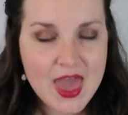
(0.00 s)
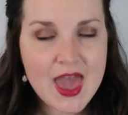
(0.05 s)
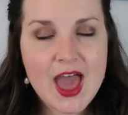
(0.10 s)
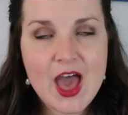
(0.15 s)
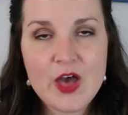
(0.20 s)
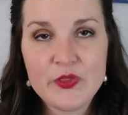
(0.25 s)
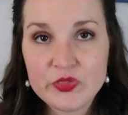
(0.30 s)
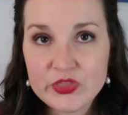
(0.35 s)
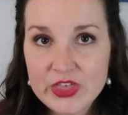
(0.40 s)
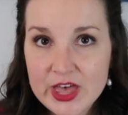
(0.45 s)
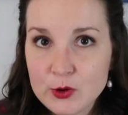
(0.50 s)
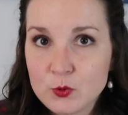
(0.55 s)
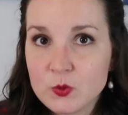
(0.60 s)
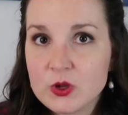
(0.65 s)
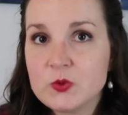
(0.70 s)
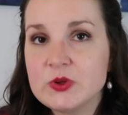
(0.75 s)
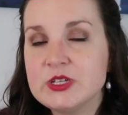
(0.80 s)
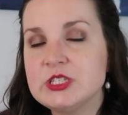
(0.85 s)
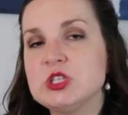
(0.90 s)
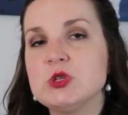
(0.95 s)
And then
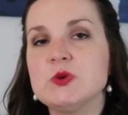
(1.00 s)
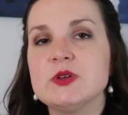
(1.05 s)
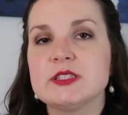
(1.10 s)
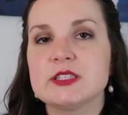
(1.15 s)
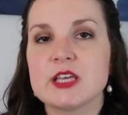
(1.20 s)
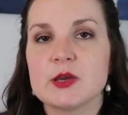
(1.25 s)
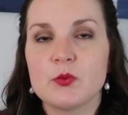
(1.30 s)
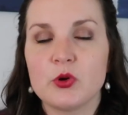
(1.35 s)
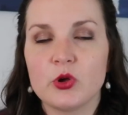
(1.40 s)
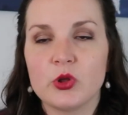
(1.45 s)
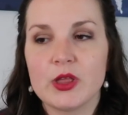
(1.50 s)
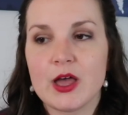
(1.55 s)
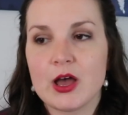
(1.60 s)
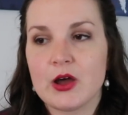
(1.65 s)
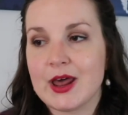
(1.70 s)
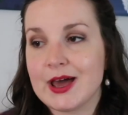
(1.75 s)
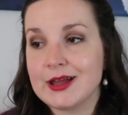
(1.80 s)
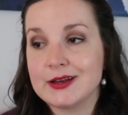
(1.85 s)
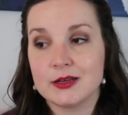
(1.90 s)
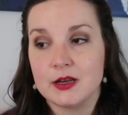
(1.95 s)
what we do is I pull
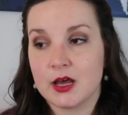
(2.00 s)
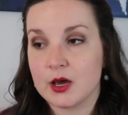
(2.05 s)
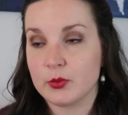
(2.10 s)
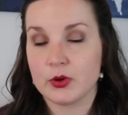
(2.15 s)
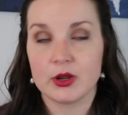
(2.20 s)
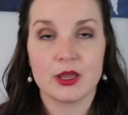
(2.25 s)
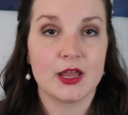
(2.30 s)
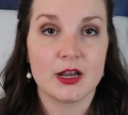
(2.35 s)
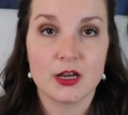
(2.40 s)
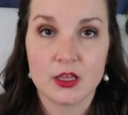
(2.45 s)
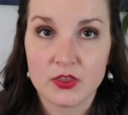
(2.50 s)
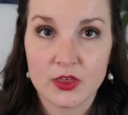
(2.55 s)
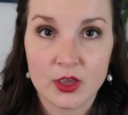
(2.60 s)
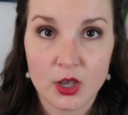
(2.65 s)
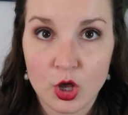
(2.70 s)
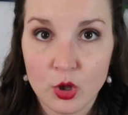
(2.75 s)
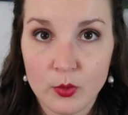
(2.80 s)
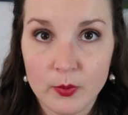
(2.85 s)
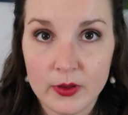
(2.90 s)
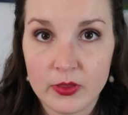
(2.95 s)
out, I did not bring anything home,